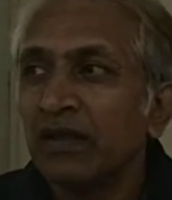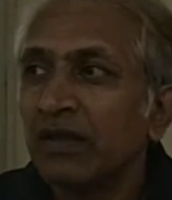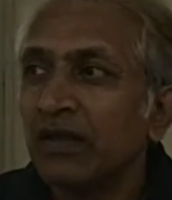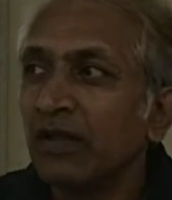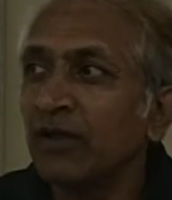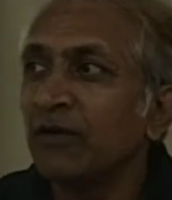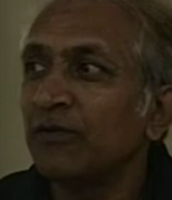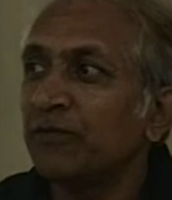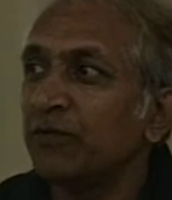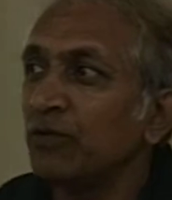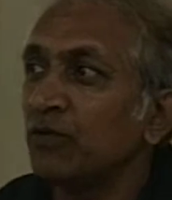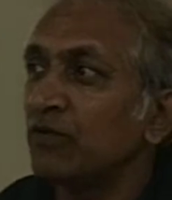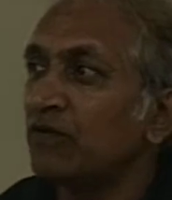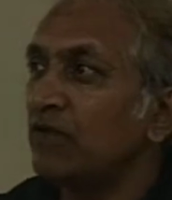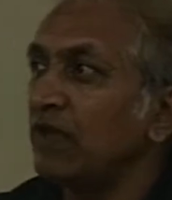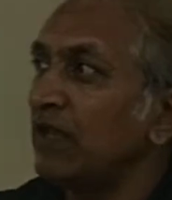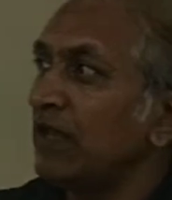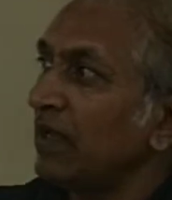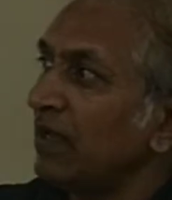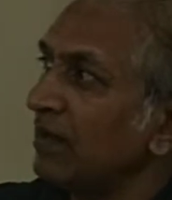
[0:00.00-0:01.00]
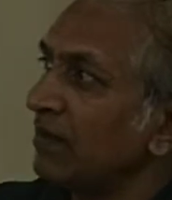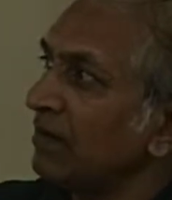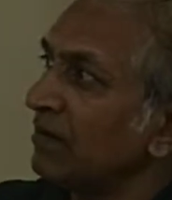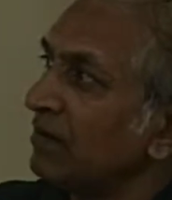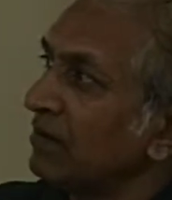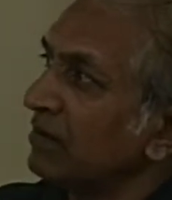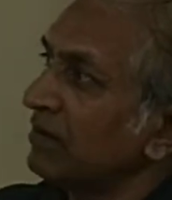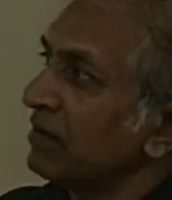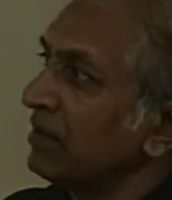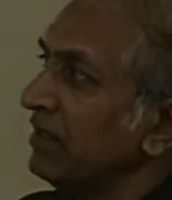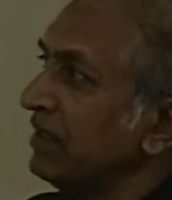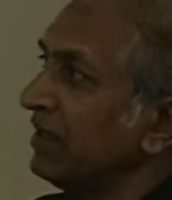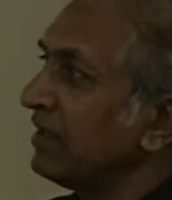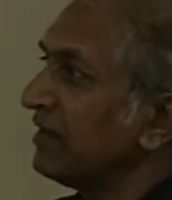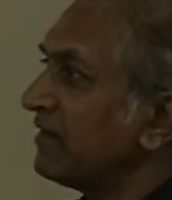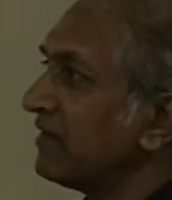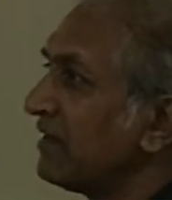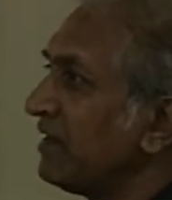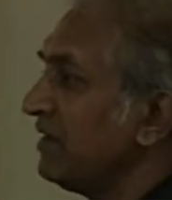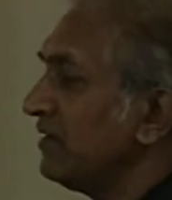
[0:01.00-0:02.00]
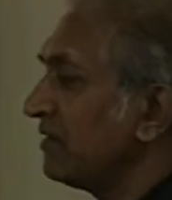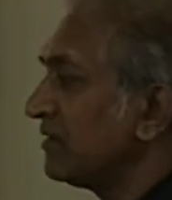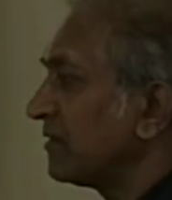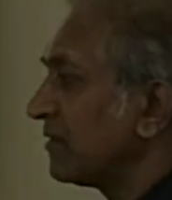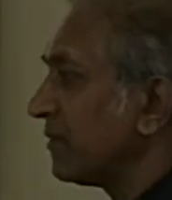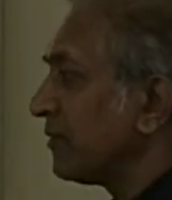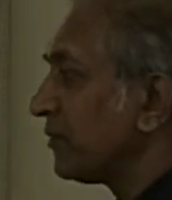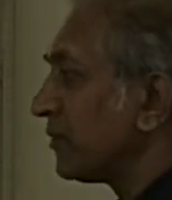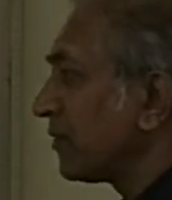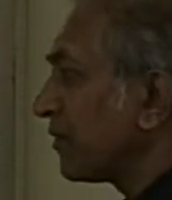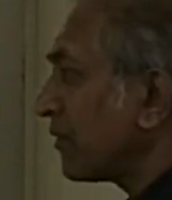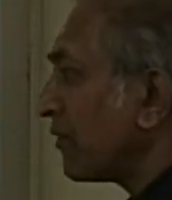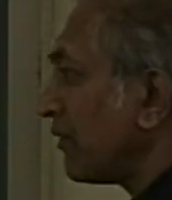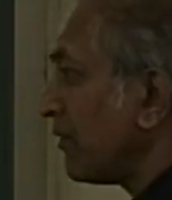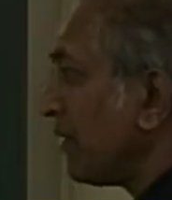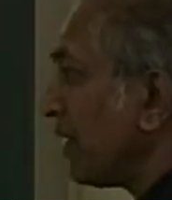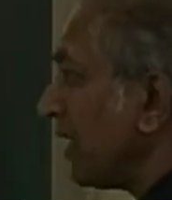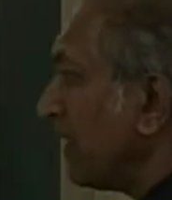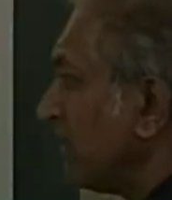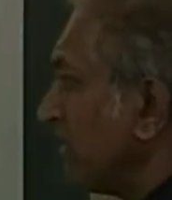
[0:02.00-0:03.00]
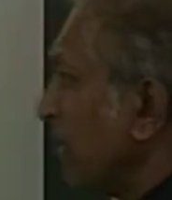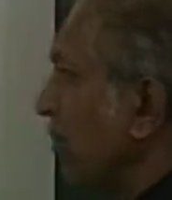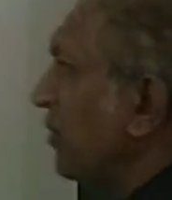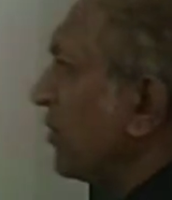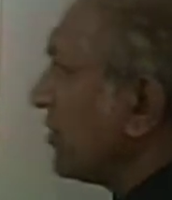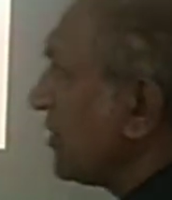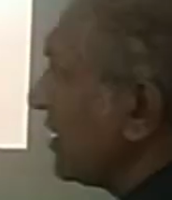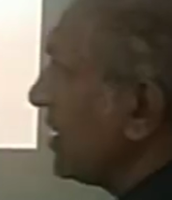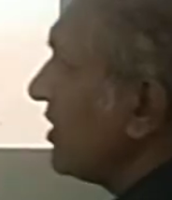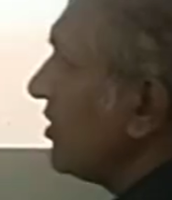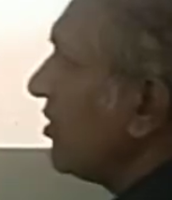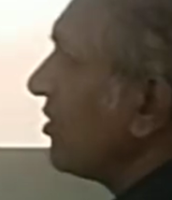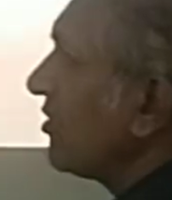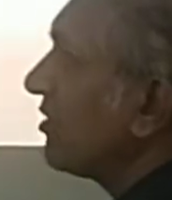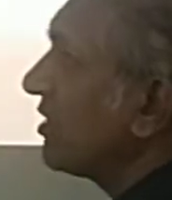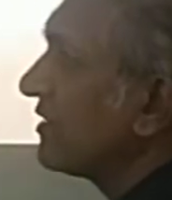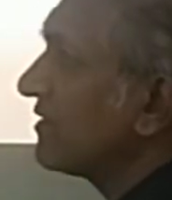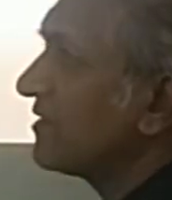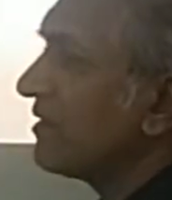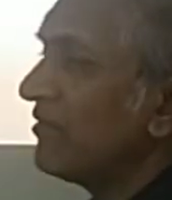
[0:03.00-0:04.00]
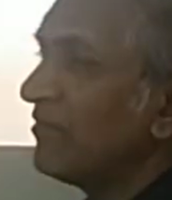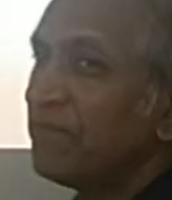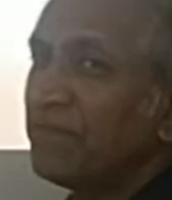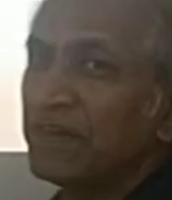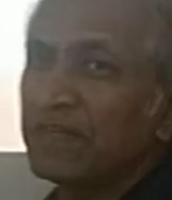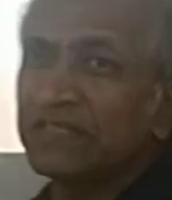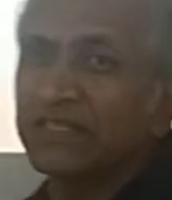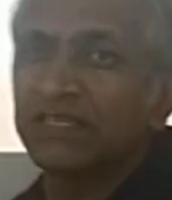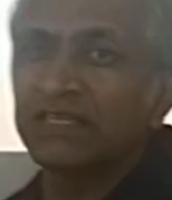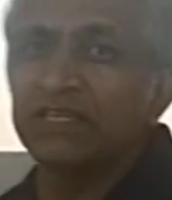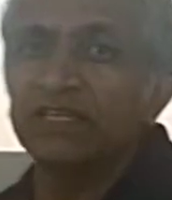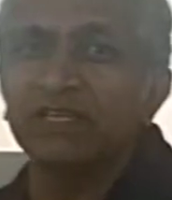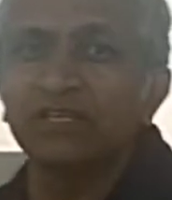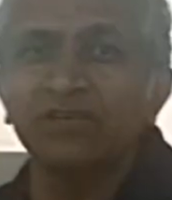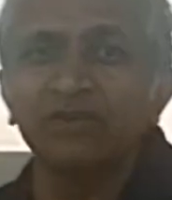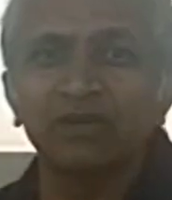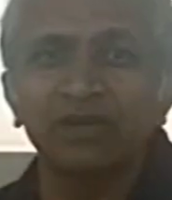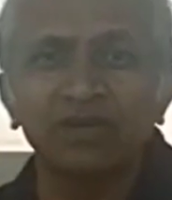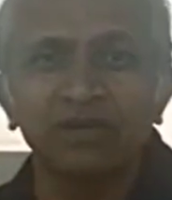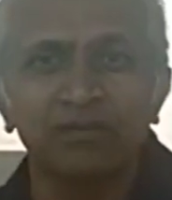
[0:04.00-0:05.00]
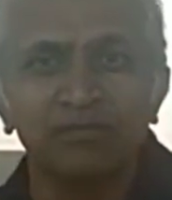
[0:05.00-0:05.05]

Now if you see in industries, supposing you have some function in your